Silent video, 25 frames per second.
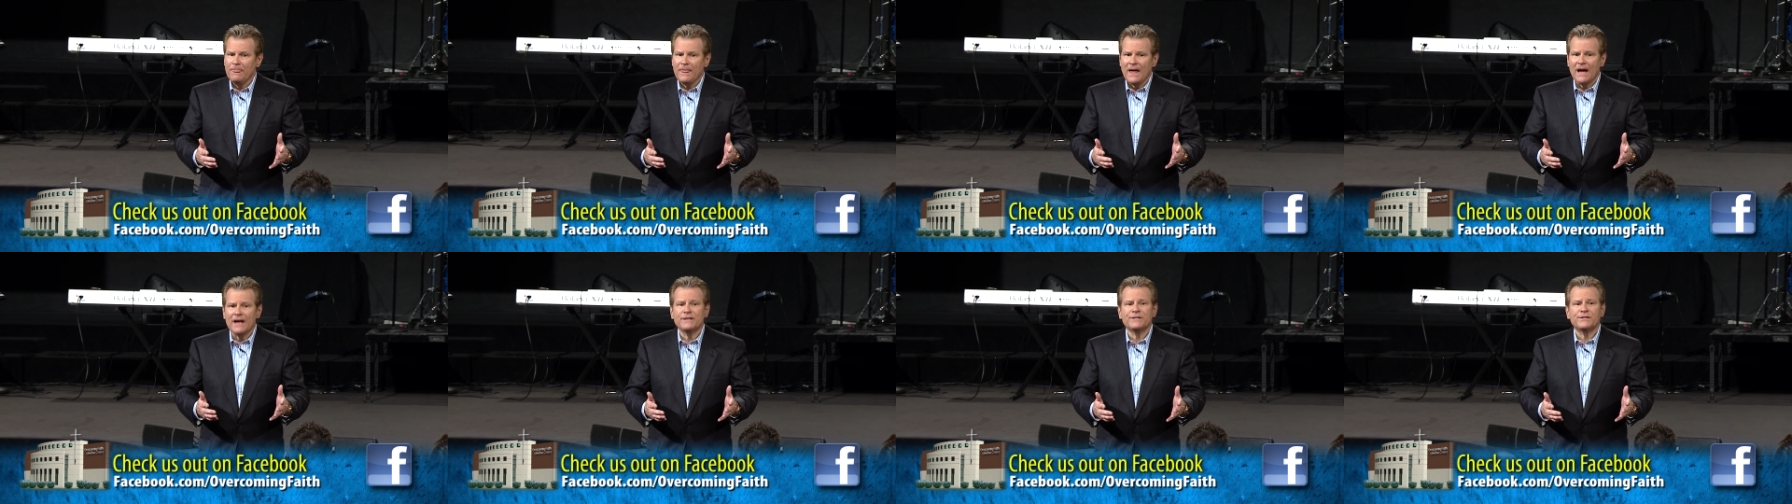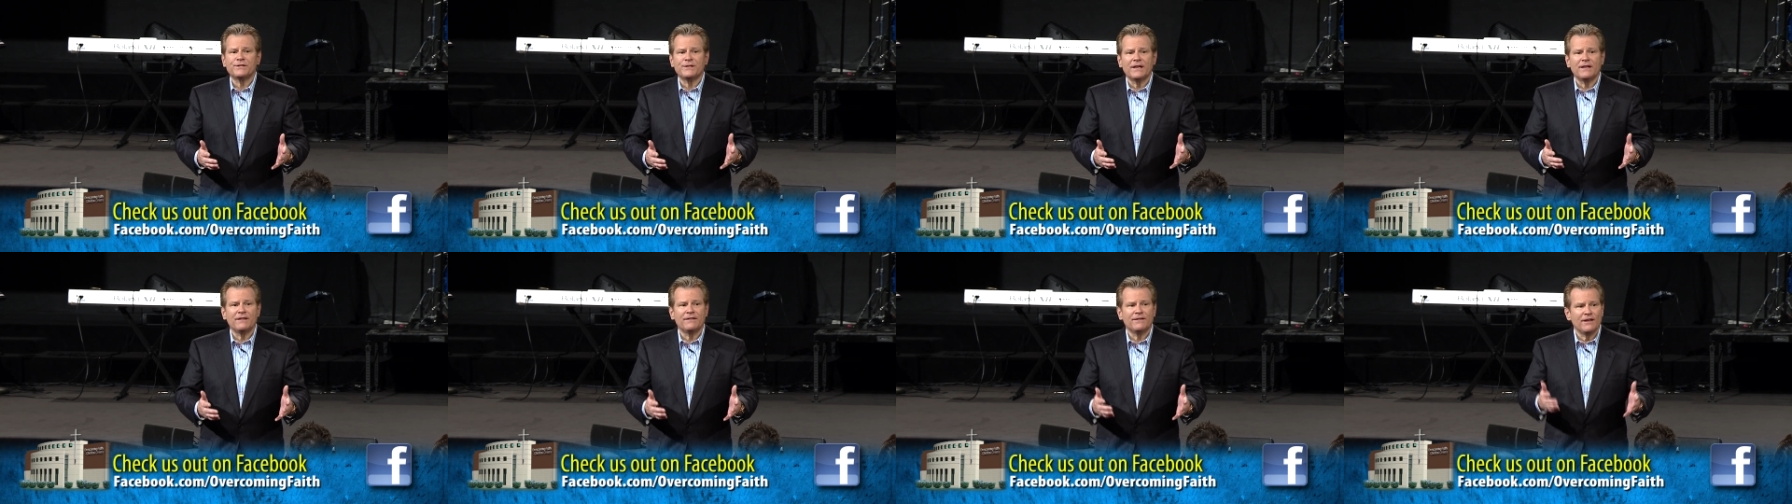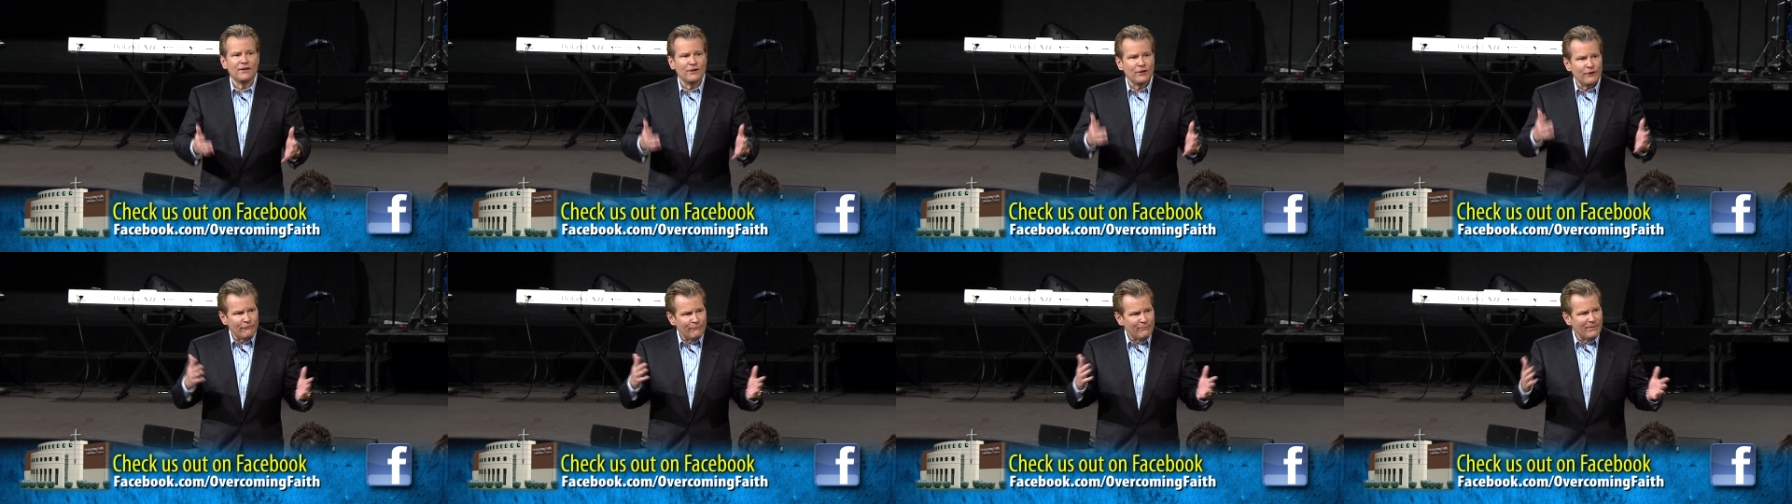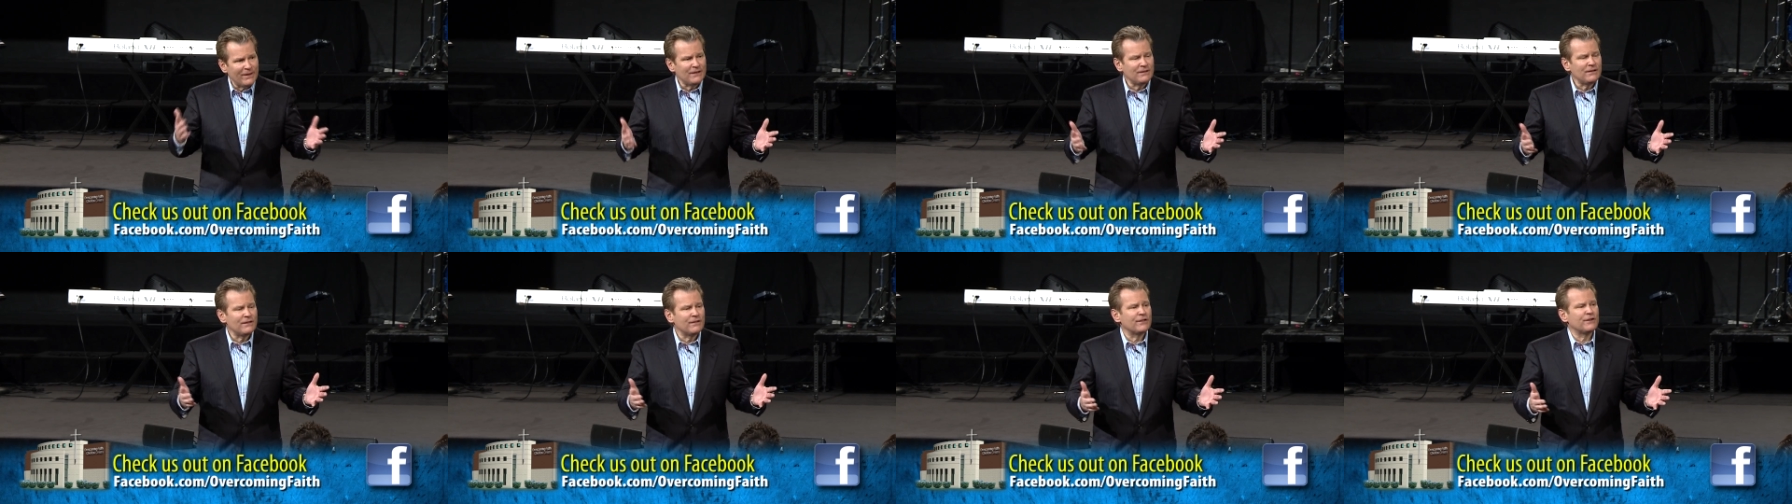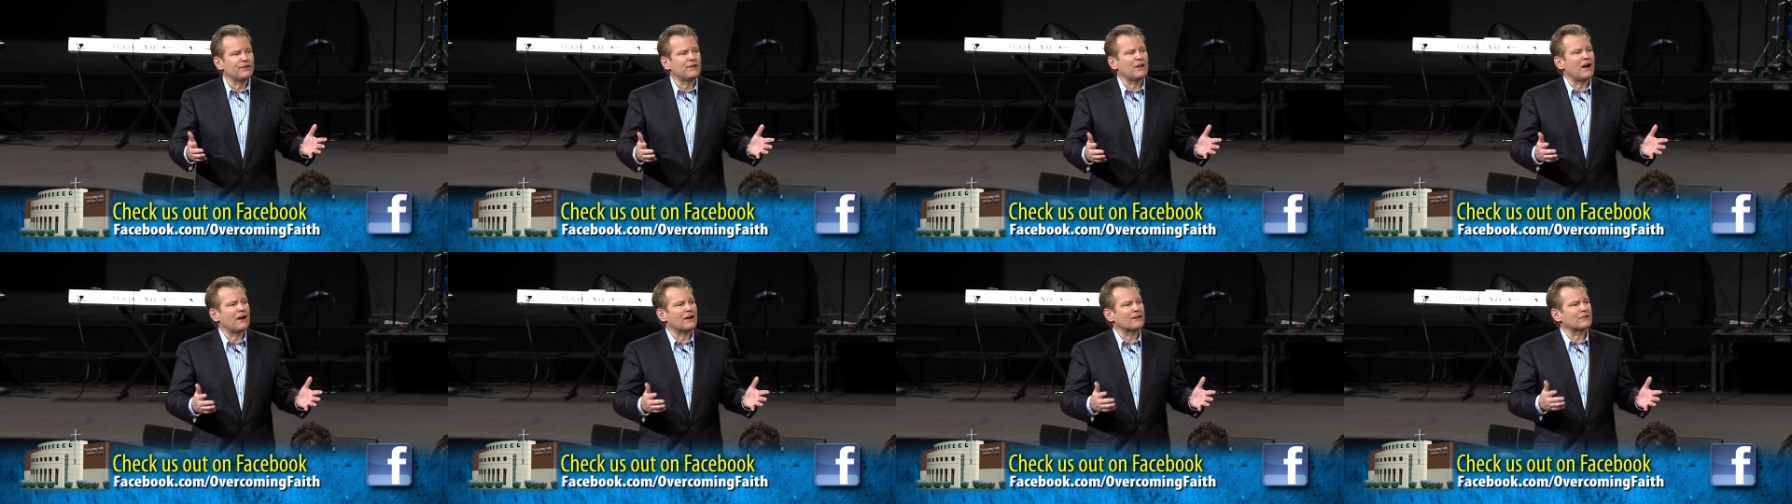I said, you've been to the
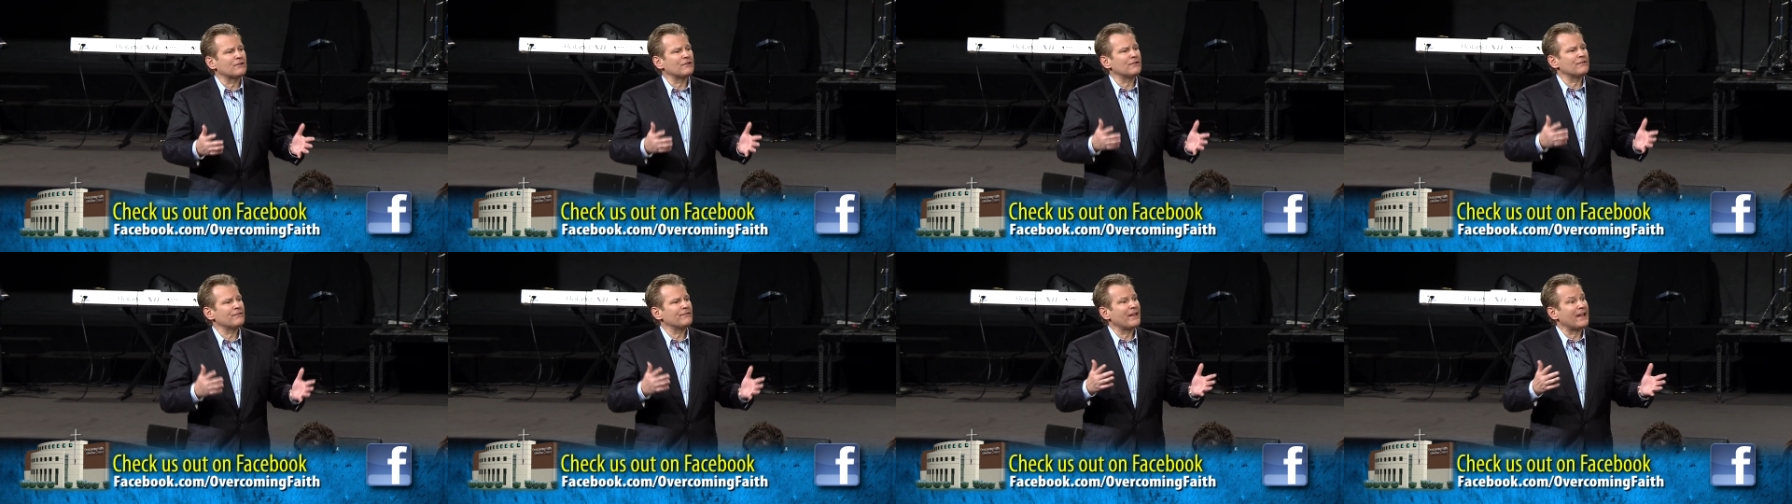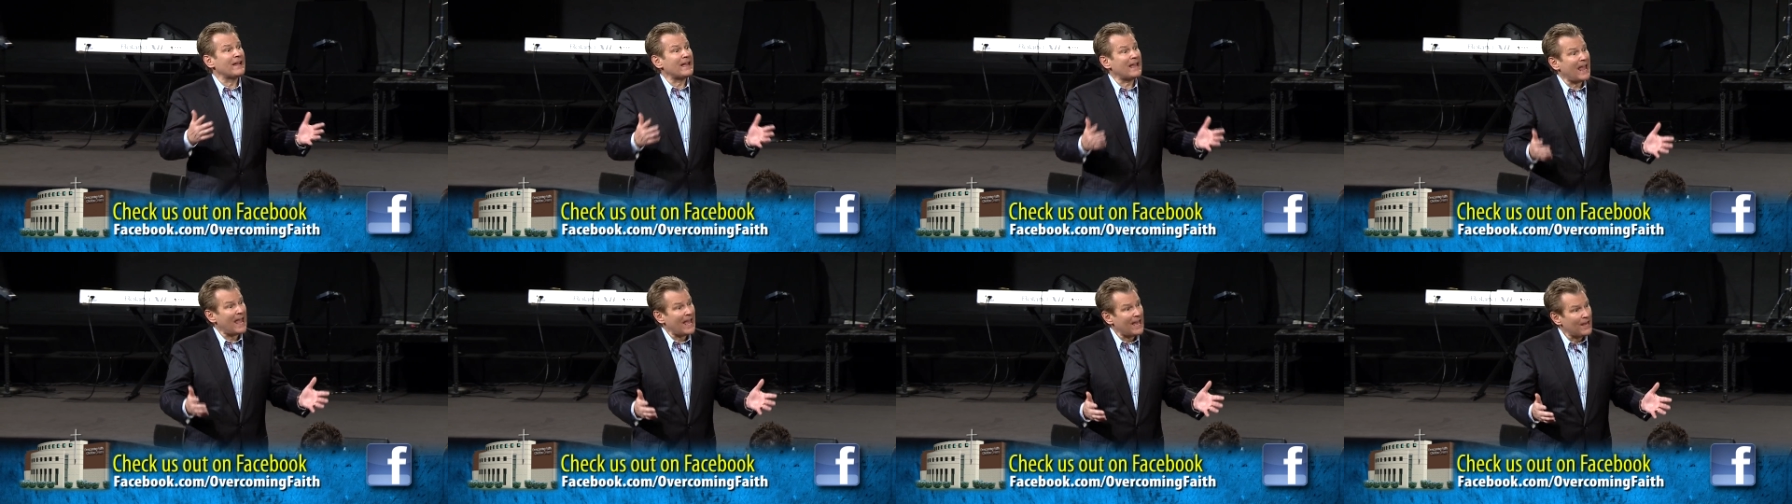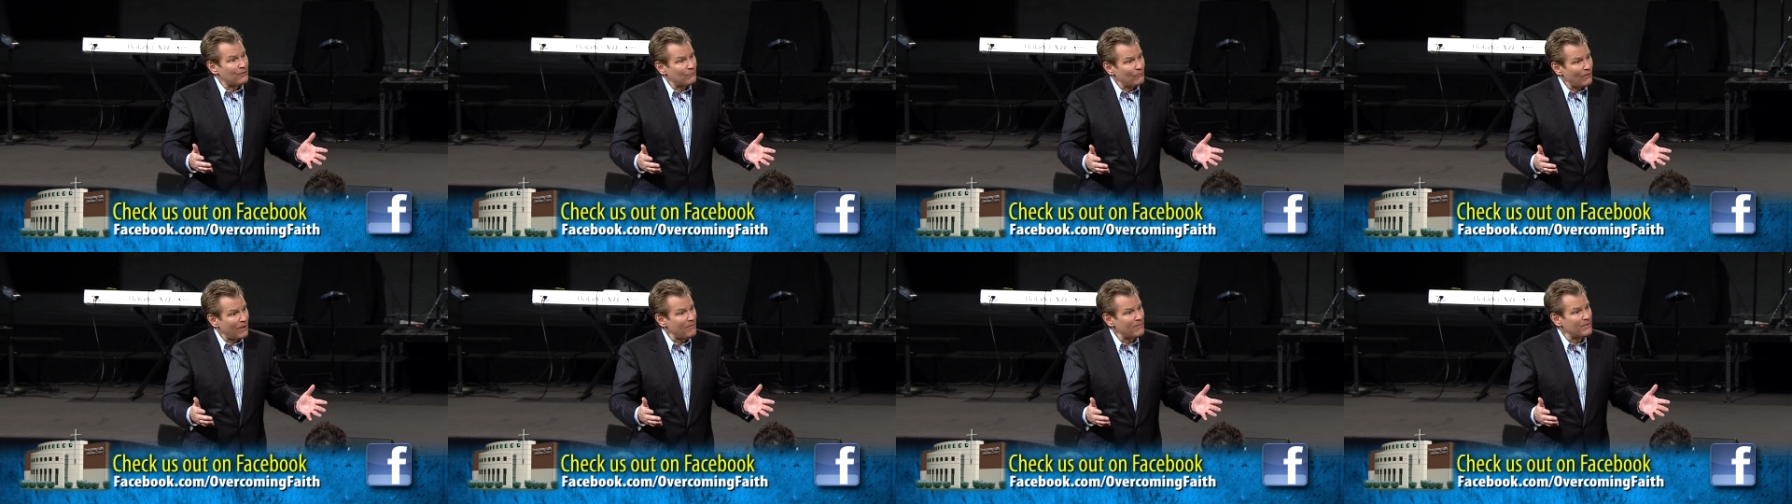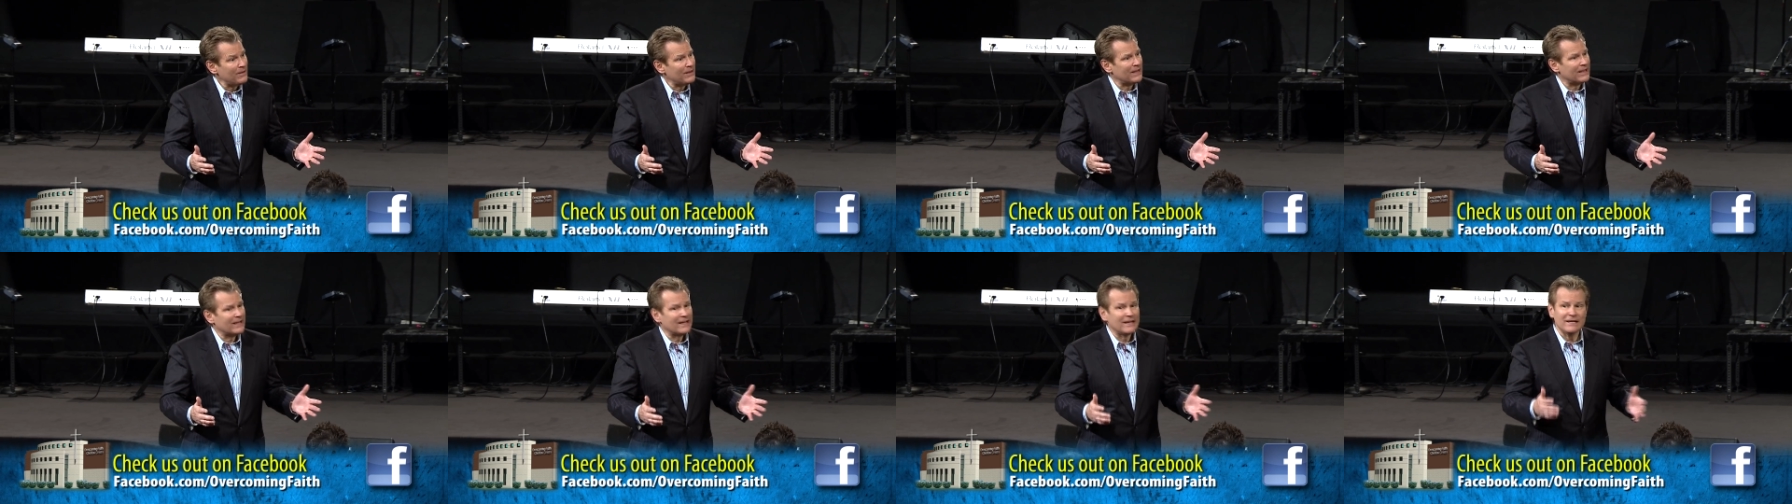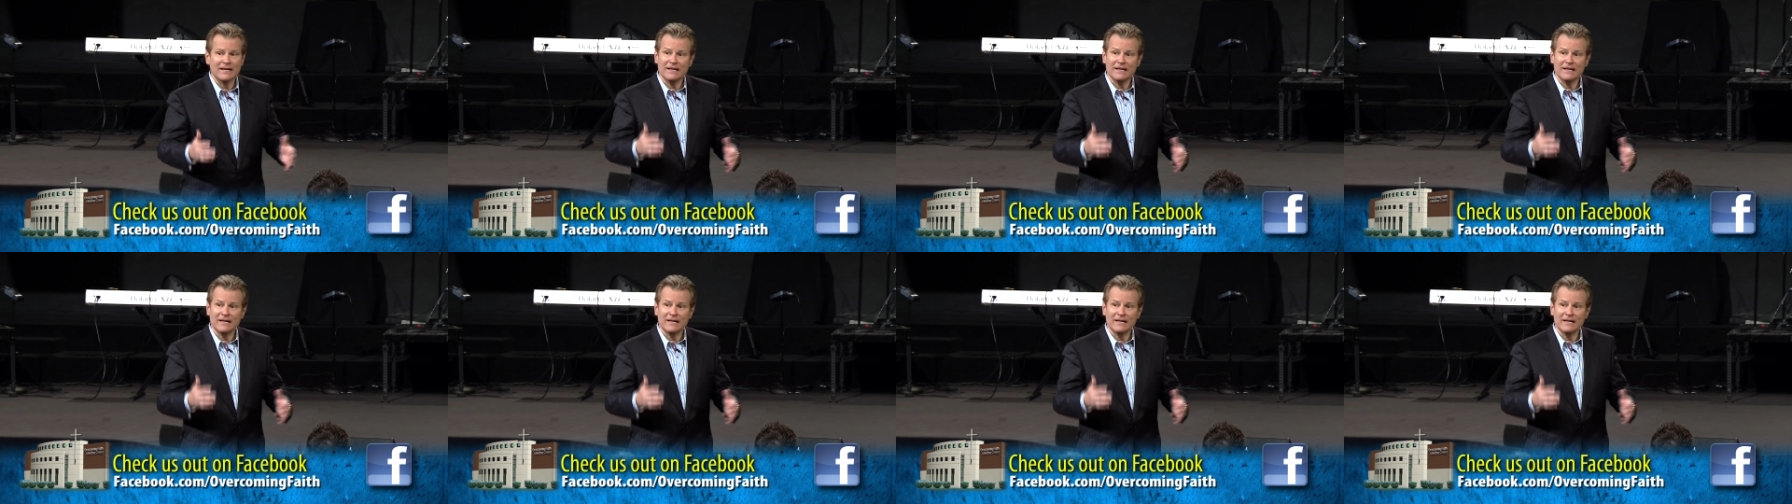doctor. They can remedy it.